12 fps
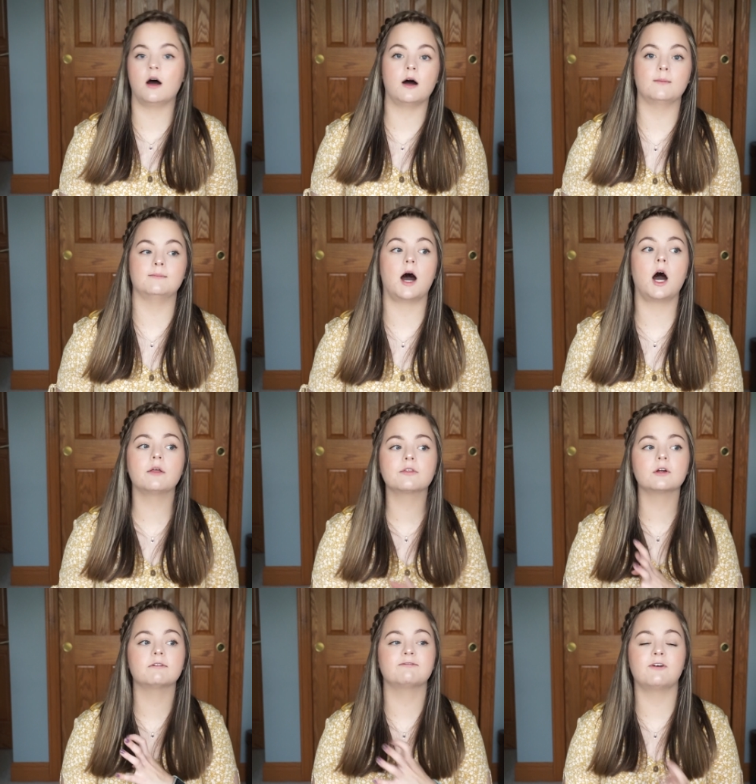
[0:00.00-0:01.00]

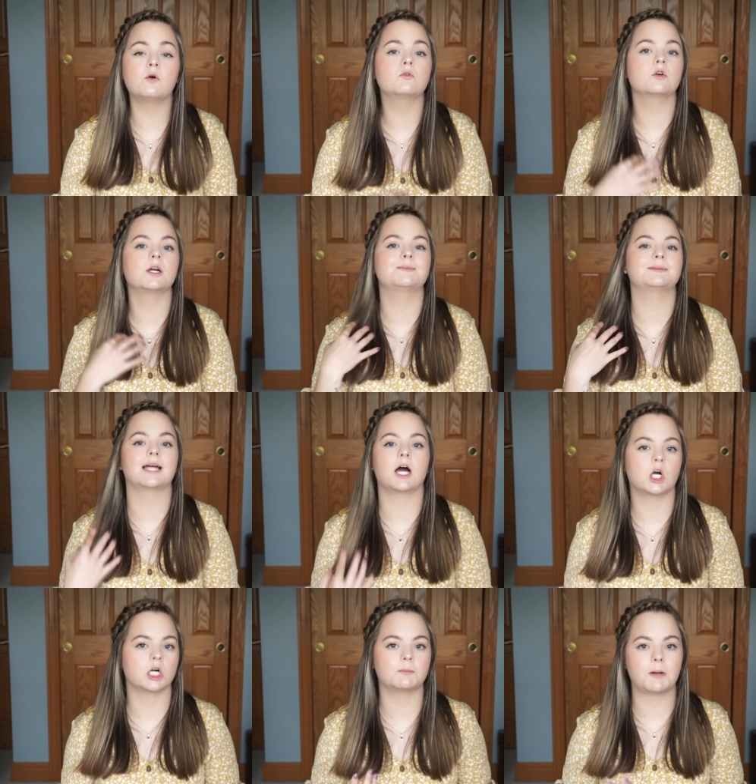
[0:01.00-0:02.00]
other phone grips
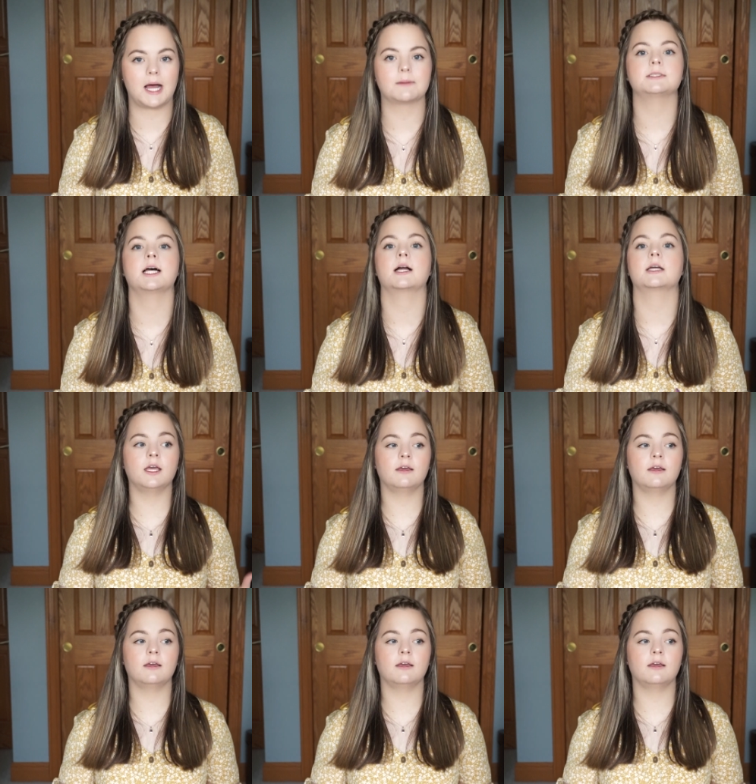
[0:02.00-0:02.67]
that aren't pop sockets.